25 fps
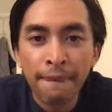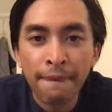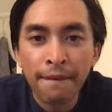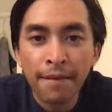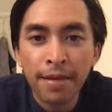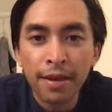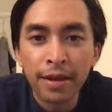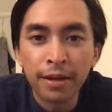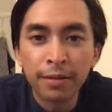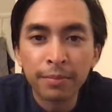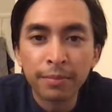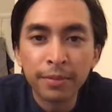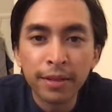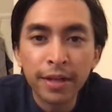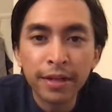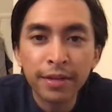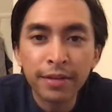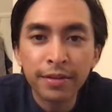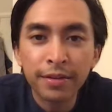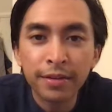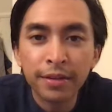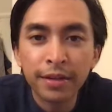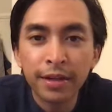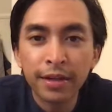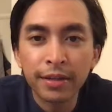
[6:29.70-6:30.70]
And I'm
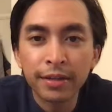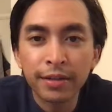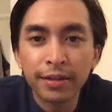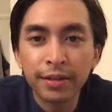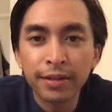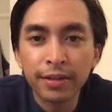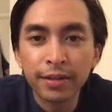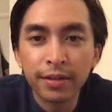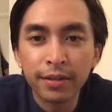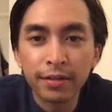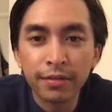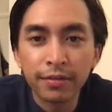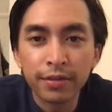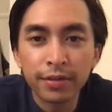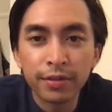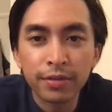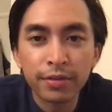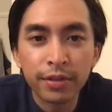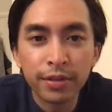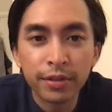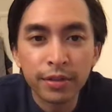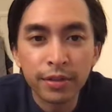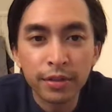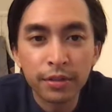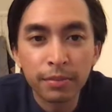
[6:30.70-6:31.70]
liking the idea of
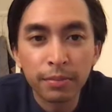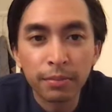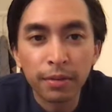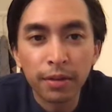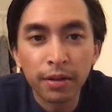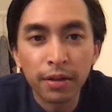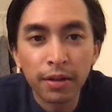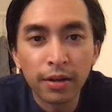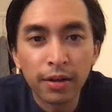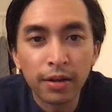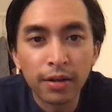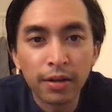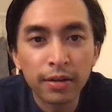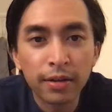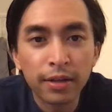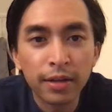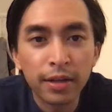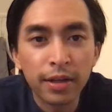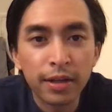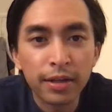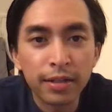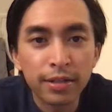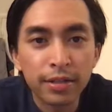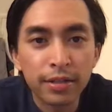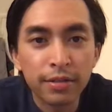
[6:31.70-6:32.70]
using this blog
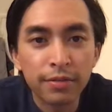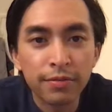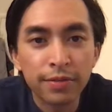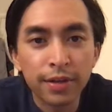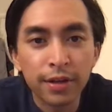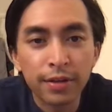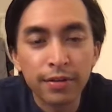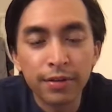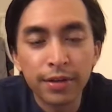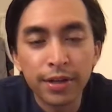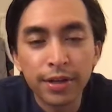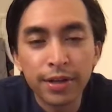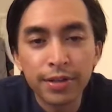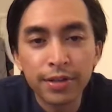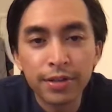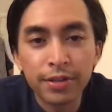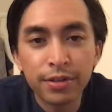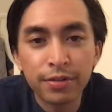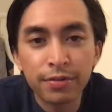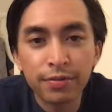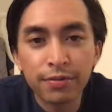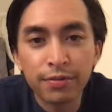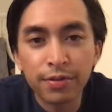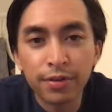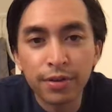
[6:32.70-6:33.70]
as the
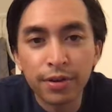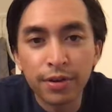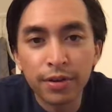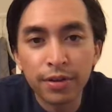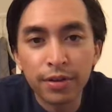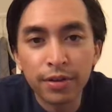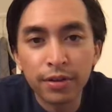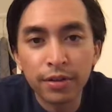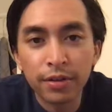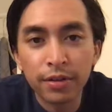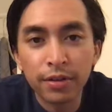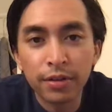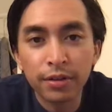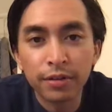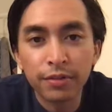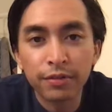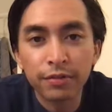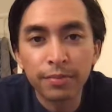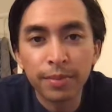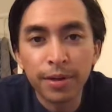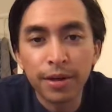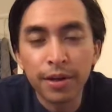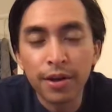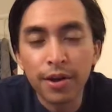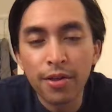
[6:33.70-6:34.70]
foundation for all of
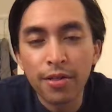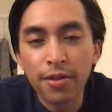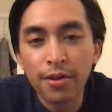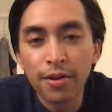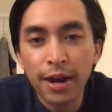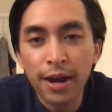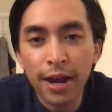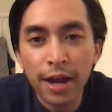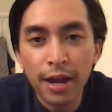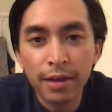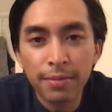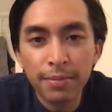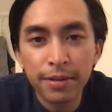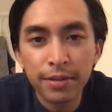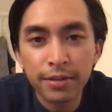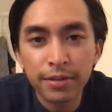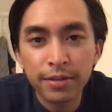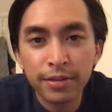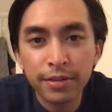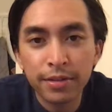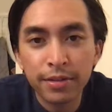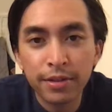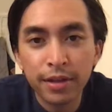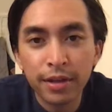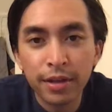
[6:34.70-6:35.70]
my other
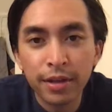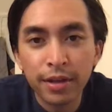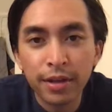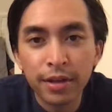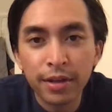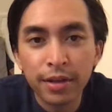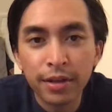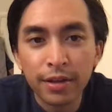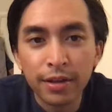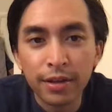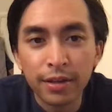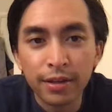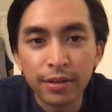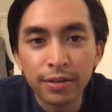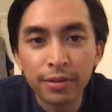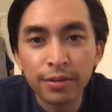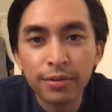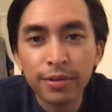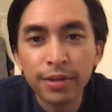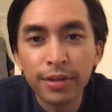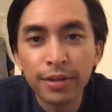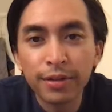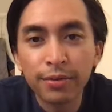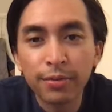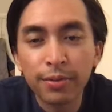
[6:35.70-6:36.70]
habits,
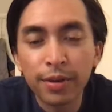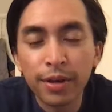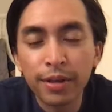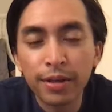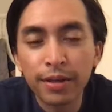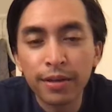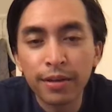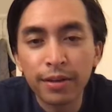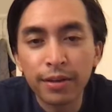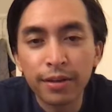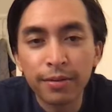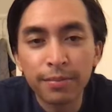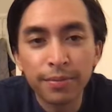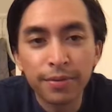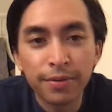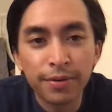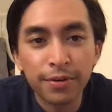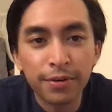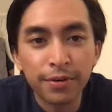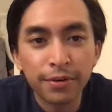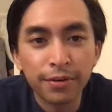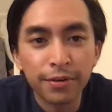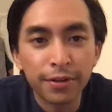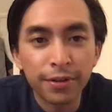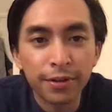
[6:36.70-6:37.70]
including waking up
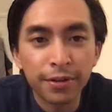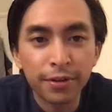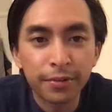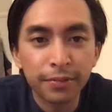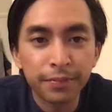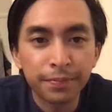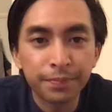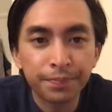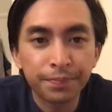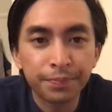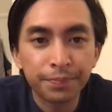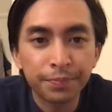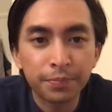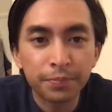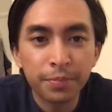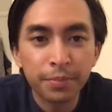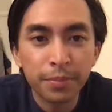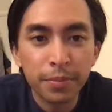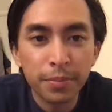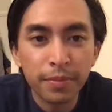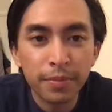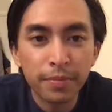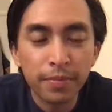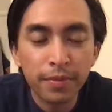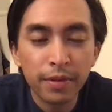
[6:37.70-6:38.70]
earlier.
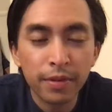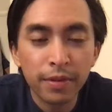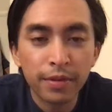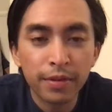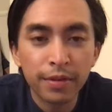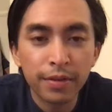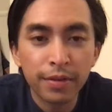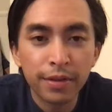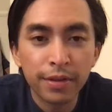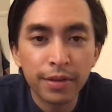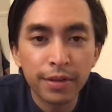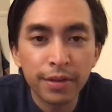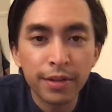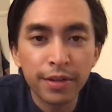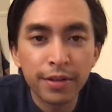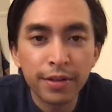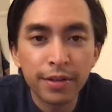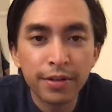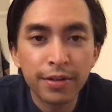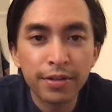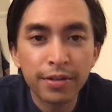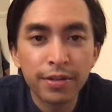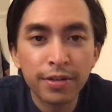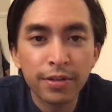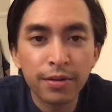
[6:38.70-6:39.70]

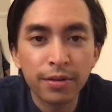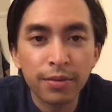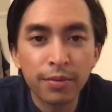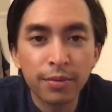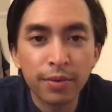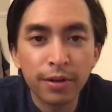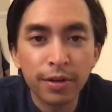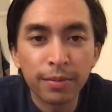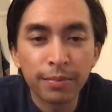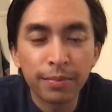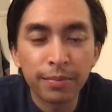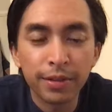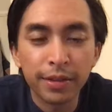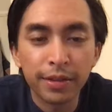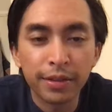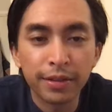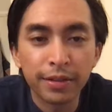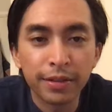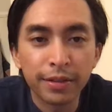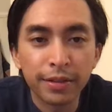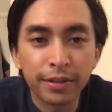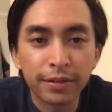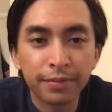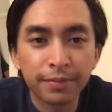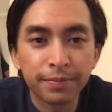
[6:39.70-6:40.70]
Here's what I'm
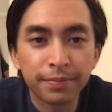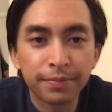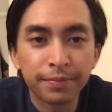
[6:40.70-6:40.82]
thinking.